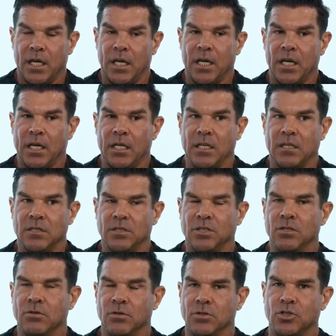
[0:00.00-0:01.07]
And because,
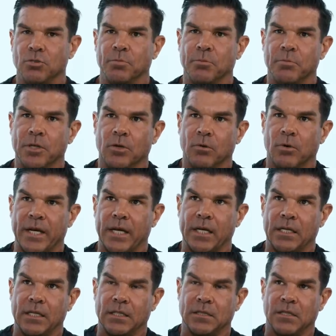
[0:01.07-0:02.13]
you know, the super
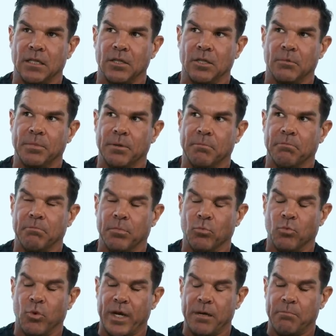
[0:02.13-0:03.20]
middleweight is a little bit
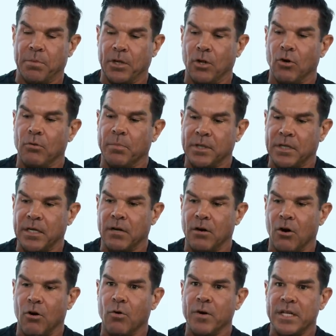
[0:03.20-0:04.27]
weight below, but
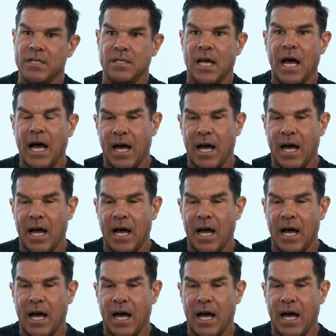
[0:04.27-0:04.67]
they're always